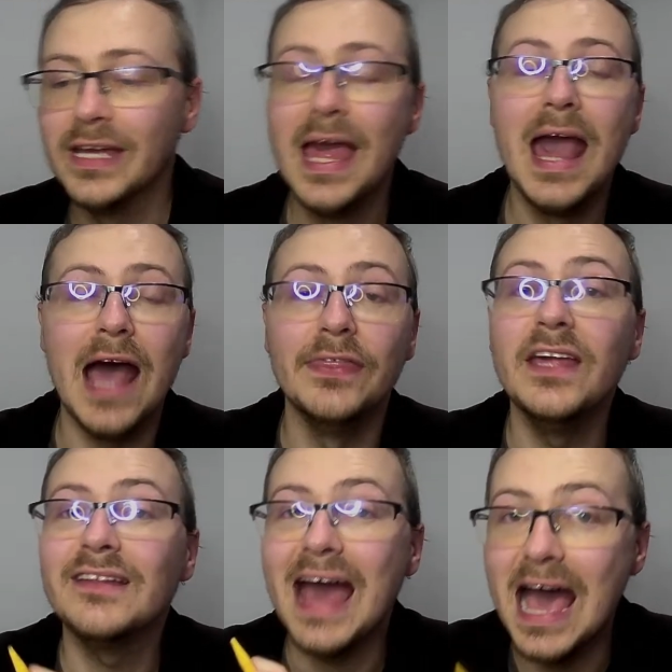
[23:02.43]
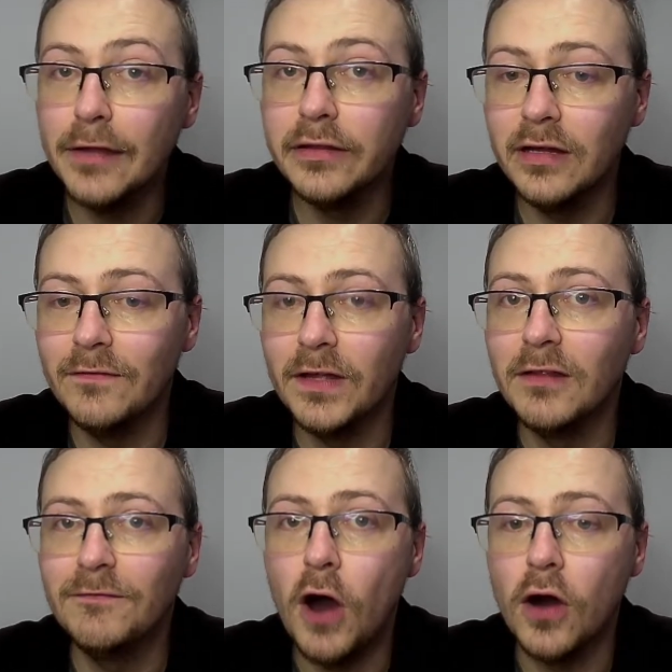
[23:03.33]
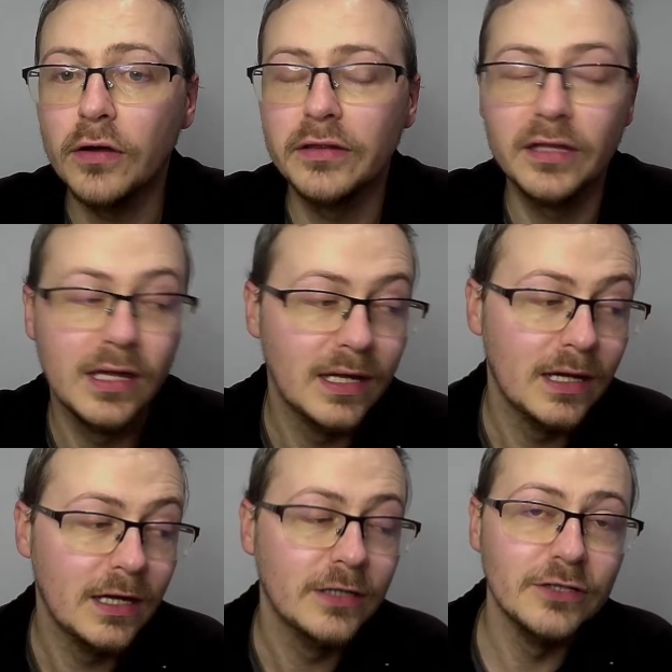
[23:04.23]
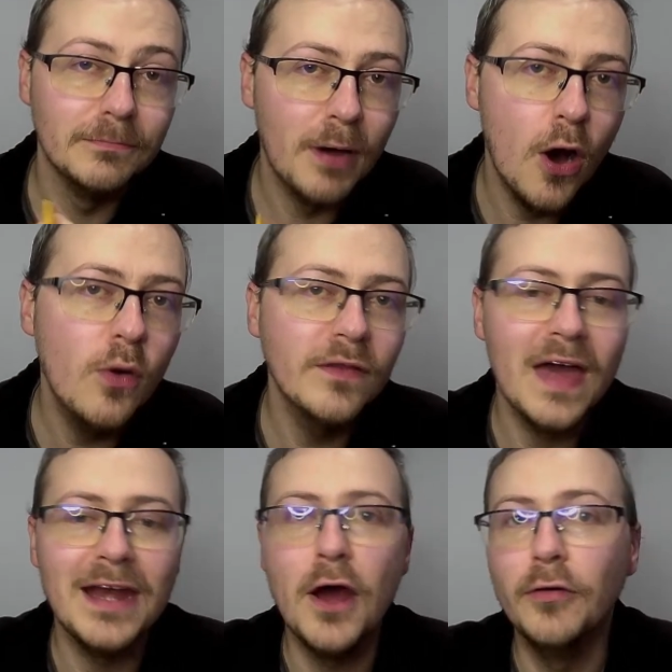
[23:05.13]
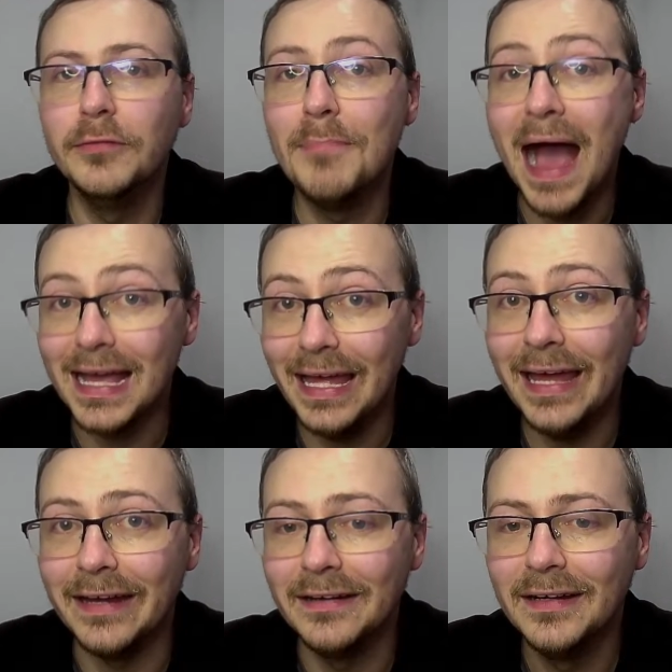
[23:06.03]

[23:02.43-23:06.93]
And this has convinced Fox to poke their nose back in